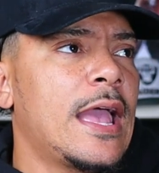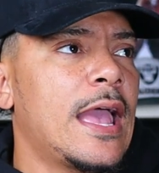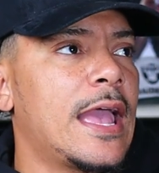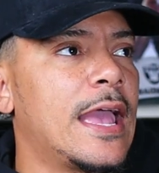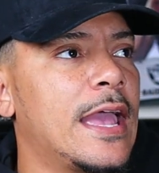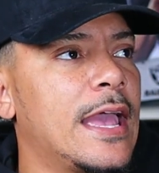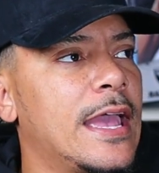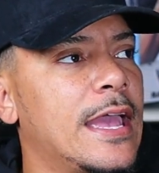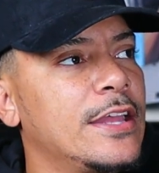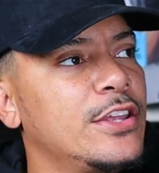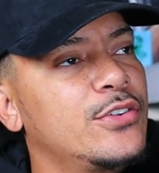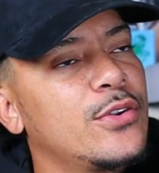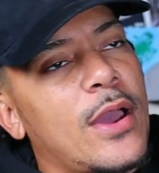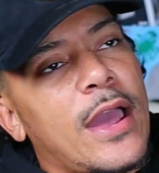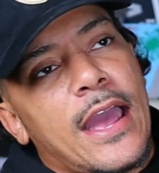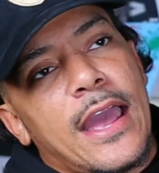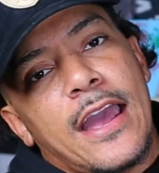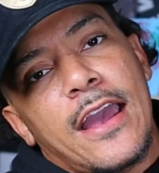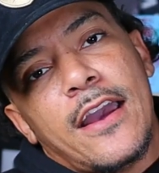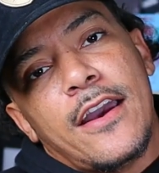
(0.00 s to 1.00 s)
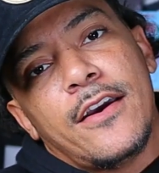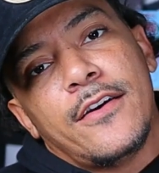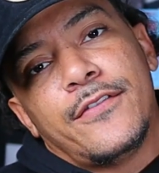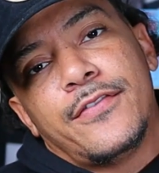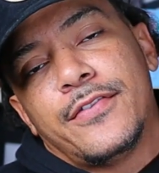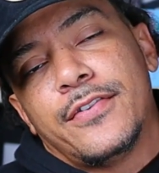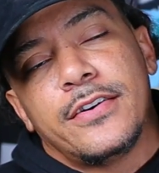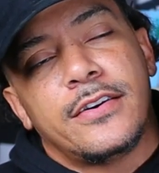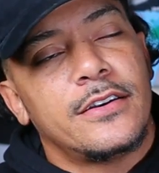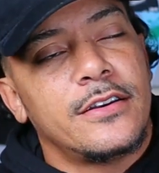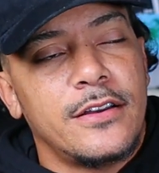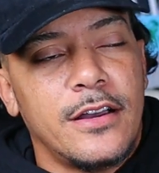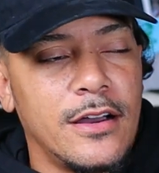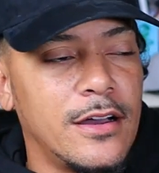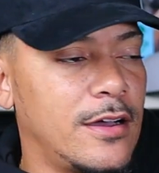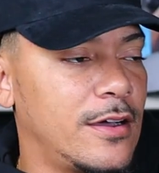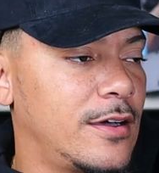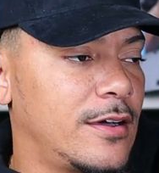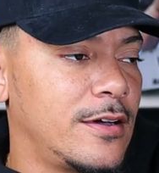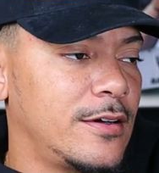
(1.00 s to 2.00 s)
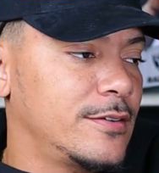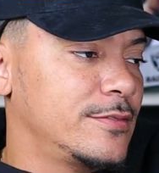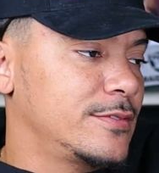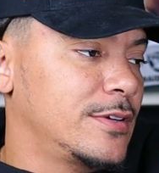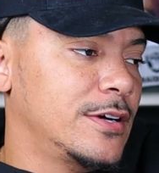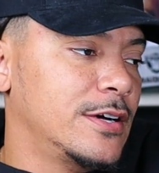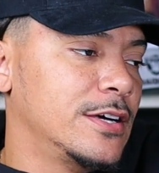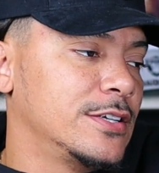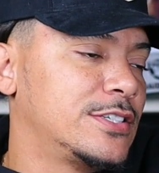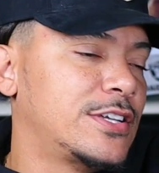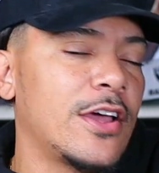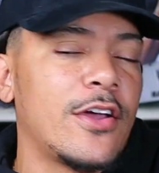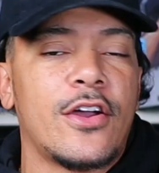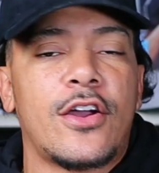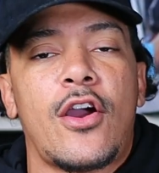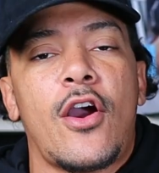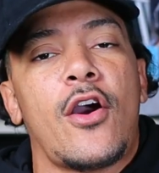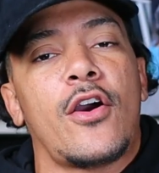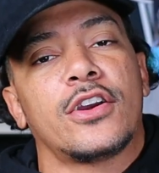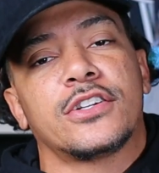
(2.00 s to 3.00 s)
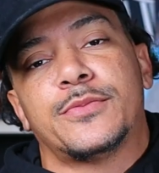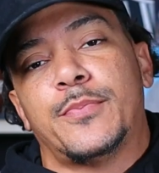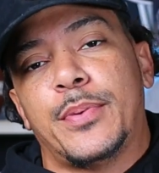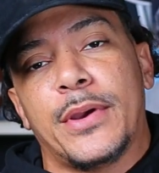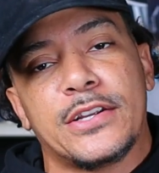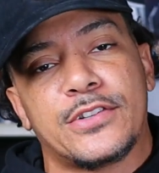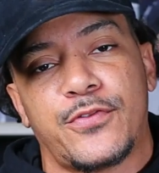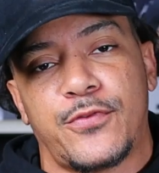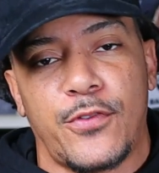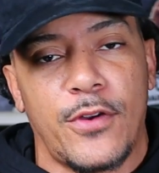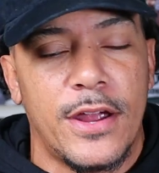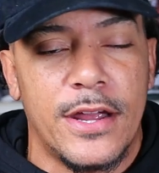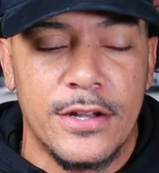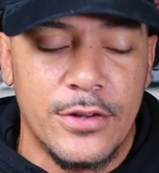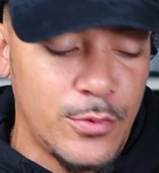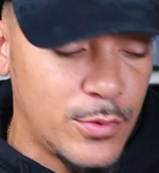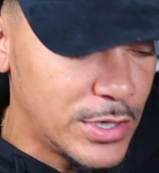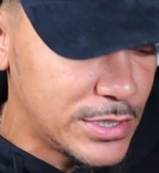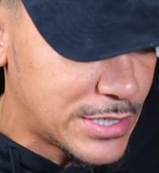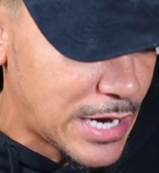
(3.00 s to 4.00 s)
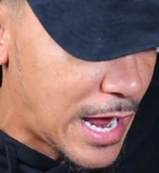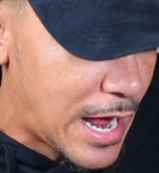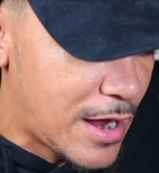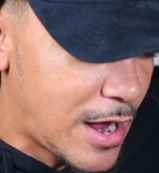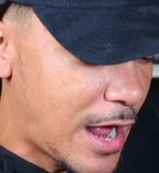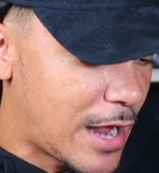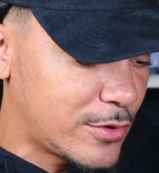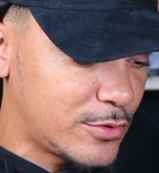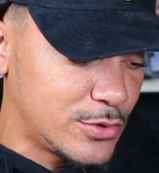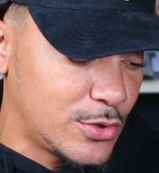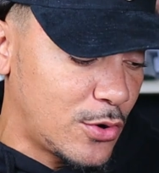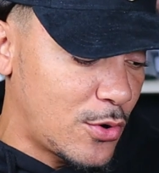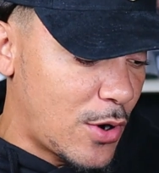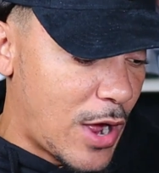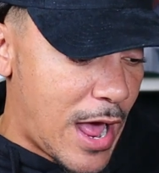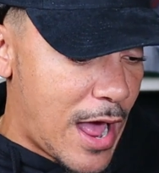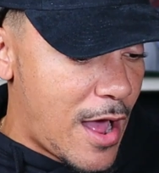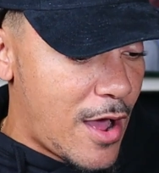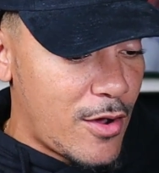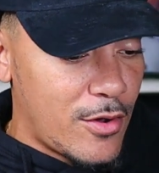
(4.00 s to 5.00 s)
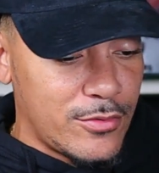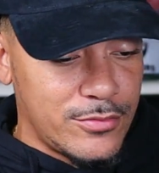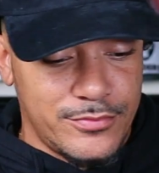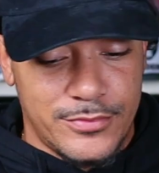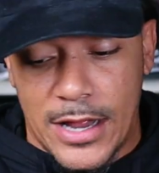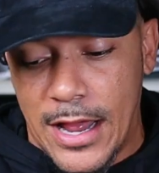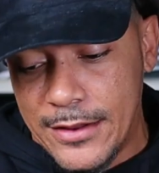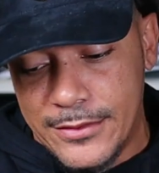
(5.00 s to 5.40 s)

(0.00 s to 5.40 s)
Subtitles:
and you have Derek Carr's best friend, which I don't know how.